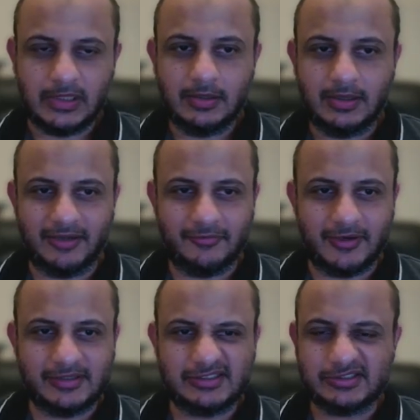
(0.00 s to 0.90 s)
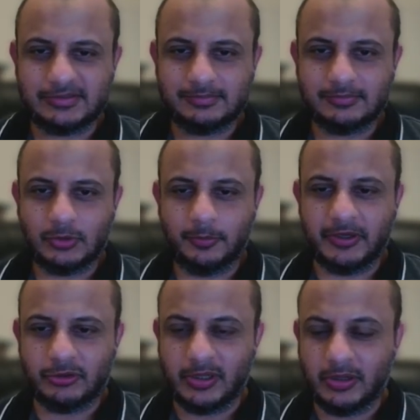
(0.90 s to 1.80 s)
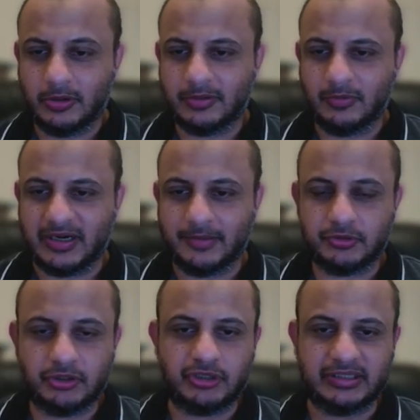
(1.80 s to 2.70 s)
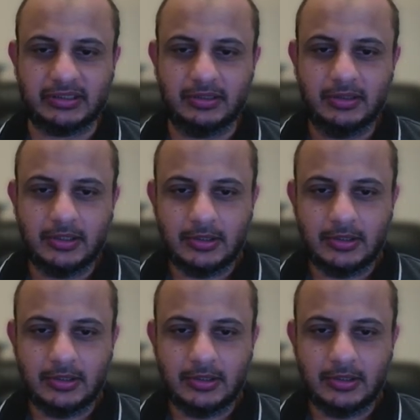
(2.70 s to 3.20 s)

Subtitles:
Hi friends, hope you're doing good. Welcome to the channel.